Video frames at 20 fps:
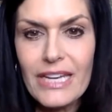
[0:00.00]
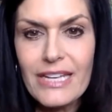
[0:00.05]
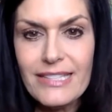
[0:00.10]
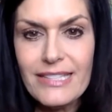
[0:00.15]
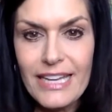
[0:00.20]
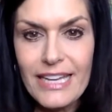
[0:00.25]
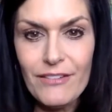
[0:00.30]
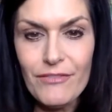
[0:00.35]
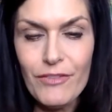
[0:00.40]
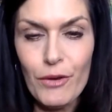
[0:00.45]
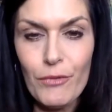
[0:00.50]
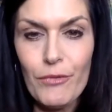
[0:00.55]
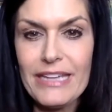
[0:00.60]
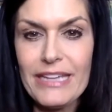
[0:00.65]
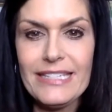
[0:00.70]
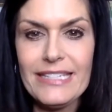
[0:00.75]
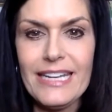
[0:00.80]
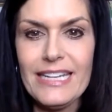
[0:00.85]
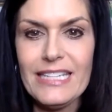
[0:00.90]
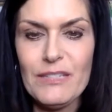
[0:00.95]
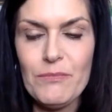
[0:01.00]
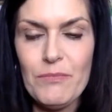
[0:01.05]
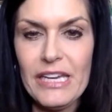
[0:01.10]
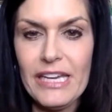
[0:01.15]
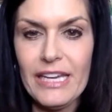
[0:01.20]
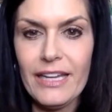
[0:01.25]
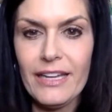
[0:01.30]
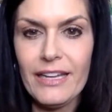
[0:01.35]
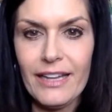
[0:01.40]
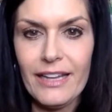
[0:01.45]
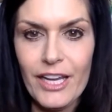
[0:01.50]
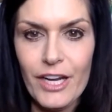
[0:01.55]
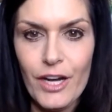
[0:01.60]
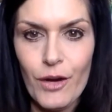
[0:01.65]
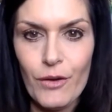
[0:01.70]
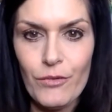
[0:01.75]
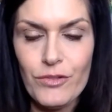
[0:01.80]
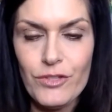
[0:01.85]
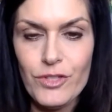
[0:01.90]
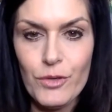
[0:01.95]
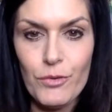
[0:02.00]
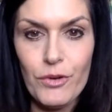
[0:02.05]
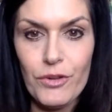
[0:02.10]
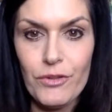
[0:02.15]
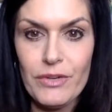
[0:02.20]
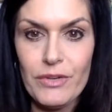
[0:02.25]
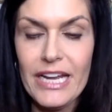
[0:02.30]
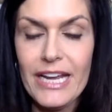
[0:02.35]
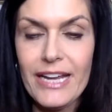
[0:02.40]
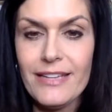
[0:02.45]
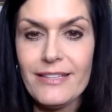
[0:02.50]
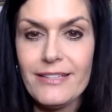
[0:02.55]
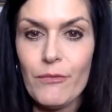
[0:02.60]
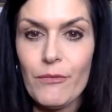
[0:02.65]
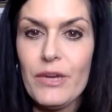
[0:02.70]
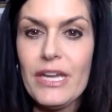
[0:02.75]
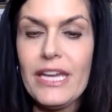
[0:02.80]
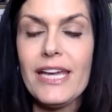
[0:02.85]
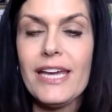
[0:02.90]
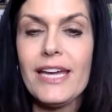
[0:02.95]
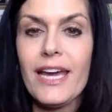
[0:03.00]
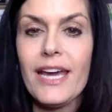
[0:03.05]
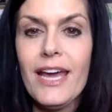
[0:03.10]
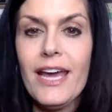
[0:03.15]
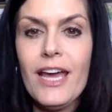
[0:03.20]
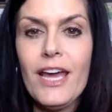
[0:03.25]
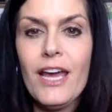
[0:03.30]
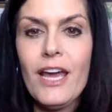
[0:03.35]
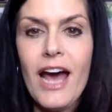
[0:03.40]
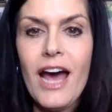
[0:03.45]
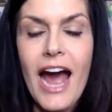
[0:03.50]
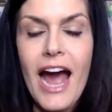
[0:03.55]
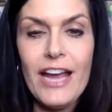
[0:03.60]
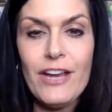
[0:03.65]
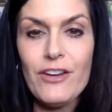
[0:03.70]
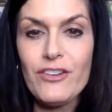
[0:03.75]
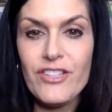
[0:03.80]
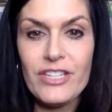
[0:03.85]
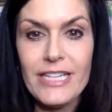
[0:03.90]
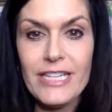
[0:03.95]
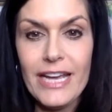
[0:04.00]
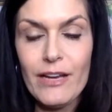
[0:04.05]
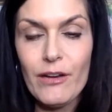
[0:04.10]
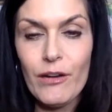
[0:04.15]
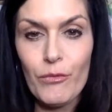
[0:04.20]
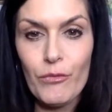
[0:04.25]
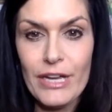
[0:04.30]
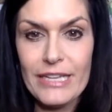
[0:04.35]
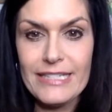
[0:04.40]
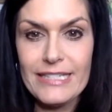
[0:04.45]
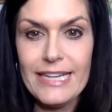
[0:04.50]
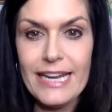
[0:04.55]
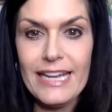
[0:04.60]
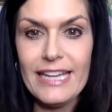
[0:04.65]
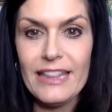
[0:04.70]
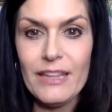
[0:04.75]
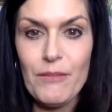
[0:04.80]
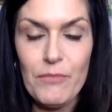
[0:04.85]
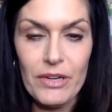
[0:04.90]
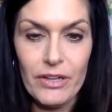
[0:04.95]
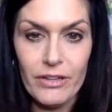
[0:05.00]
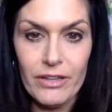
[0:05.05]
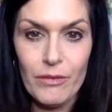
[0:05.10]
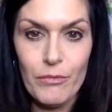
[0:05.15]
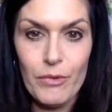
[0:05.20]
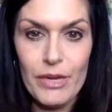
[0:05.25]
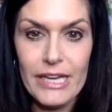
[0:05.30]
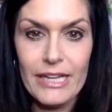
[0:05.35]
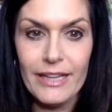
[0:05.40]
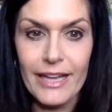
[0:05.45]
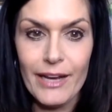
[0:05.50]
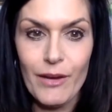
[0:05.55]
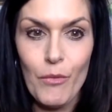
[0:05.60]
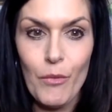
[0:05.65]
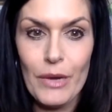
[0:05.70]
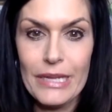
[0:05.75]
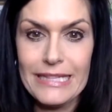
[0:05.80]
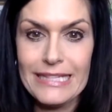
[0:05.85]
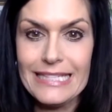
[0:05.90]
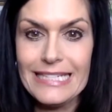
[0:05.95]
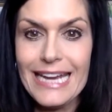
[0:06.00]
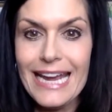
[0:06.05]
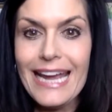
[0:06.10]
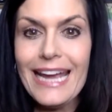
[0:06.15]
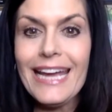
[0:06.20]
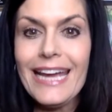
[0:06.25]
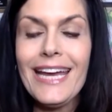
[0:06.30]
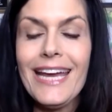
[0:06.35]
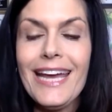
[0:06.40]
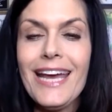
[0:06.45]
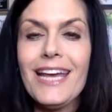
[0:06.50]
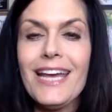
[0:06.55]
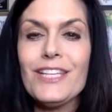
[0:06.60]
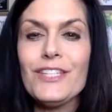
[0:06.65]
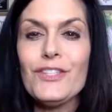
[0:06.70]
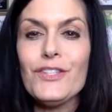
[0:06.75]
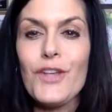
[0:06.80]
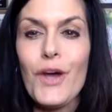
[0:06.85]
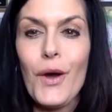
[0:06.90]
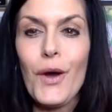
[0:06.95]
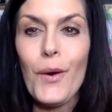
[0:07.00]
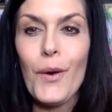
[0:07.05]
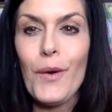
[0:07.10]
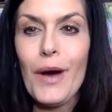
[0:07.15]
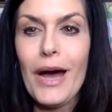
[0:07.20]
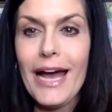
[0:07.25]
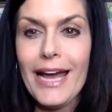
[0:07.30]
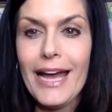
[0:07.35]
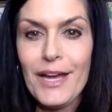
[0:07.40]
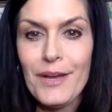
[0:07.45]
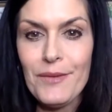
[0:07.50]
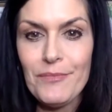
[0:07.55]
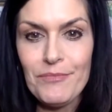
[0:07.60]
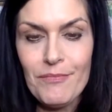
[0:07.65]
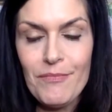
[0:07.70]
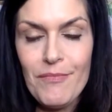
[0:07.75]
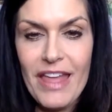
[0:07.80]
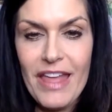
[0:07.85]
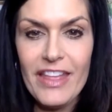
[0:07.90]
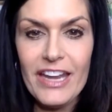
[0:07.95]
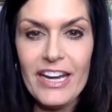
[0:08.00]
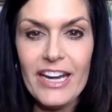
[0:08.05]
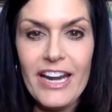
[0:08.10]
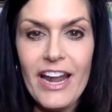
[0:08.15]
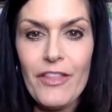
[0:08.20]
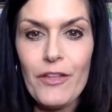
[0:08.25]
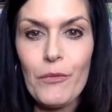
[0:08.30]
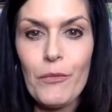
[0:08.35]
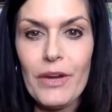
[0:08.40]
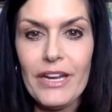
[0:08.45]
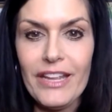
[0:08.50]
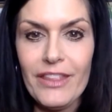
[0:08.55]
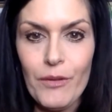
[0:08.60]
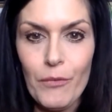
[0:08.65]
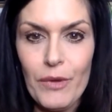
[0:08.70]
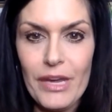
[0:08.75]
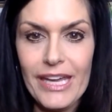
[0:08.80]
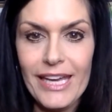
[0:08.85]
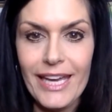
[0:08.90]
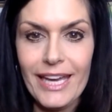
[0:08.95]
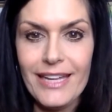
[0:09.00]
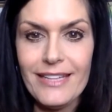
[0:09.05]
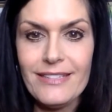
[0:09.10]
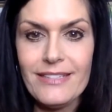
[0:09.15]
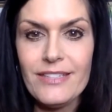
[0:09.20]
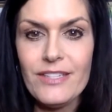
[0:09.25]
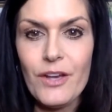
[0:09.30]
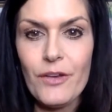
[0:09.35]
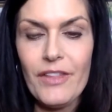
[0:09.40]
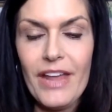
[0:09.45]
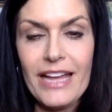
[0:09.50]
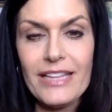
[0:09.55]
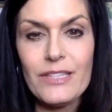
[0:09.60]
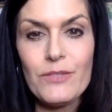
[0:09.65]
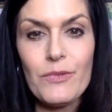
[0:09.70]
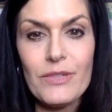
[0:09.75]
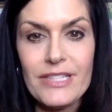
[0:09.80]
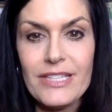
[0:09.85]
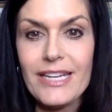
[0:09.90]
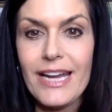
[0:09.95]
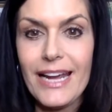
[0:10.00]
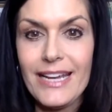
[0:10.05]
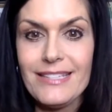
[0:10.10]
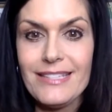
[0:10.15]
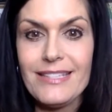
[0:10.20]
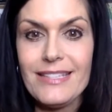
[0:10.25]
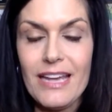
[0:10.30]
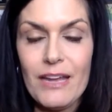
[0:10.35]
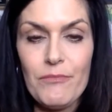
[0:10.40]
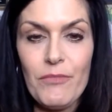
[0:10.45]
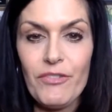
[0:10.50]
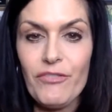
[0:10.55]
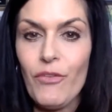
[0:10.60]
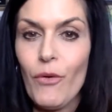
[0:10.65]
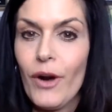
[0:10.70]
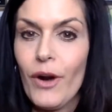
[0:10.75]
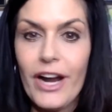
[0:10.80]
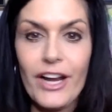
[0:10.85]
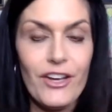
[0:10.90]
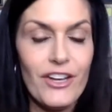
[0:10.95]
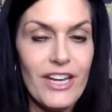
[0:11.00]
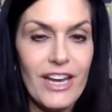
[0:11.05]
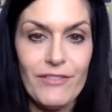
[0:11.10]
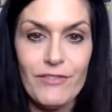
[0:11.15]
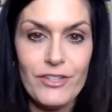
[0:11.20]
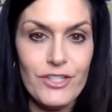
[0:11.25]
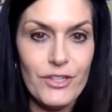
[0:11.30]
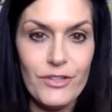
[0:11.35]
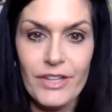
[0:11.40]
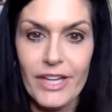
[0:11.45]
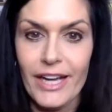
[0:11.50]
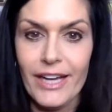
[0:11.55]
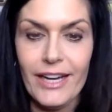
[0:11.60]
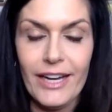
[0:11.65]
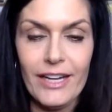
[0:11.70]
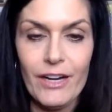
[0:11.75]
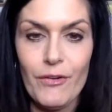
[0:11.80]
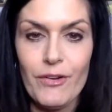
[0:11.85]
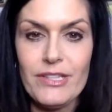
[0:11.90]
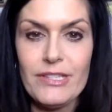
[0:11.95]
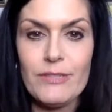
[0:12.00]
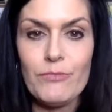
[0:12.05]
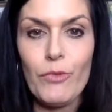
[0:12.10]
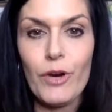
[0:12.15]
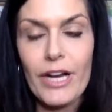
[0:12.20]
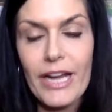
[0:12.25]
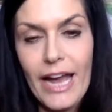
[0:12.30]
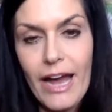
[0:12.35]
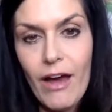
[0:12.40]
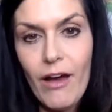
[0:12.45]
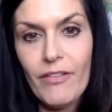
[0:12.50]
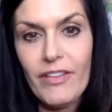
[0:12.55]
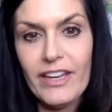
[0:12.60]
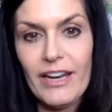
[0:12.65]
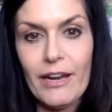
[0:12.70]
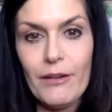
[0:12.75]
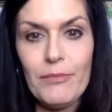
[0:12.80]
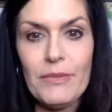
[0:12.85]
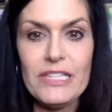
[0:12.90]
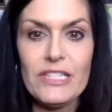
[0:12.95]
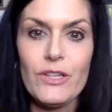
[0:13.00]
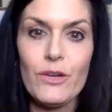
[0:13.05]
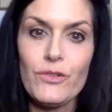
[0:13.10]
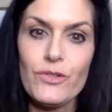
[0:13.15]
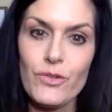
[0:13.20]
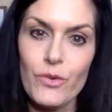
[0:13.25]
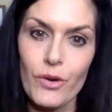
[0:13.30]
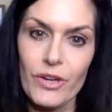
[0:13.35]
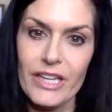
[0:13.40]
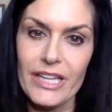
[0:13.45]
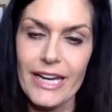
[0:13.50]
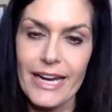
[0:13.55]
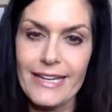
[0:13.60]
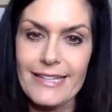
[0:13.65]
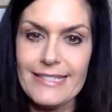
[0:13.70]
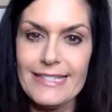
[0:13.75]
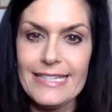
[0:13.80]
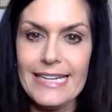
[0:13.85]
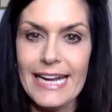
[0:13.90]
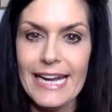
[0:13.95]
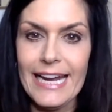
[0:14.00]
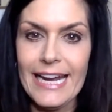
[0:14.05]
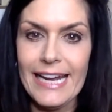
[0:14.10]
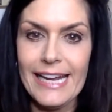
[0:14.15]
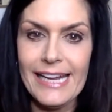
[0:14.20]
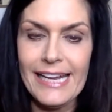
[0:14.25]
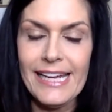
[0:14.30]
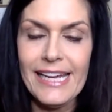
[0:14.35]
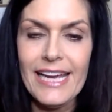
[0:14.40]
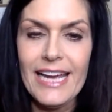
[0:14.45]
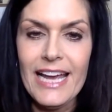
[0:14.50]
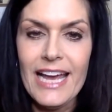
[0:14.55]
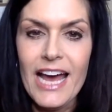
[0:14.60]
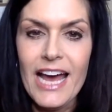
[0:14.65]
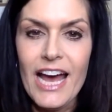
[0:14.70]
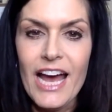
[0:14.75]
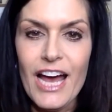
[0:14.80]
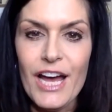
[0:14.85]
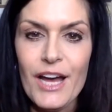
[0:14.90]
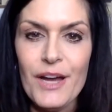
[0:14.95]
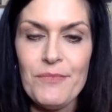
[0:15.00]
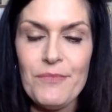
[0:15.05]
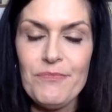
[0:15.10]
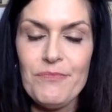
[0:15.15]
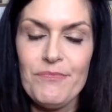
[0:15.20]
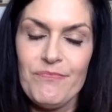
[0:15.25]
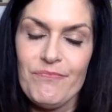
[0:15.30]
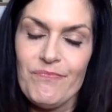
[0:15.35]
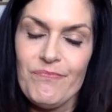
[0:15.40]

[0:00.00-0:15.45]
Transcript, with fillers: instead of your rest days being you know two or three days a week i usually take a rest day in the middle of the week like wednesday so um, and then another one in the weekend so that's what's nice and before i could never do that i'd always work out then i'd be so sore the next day um,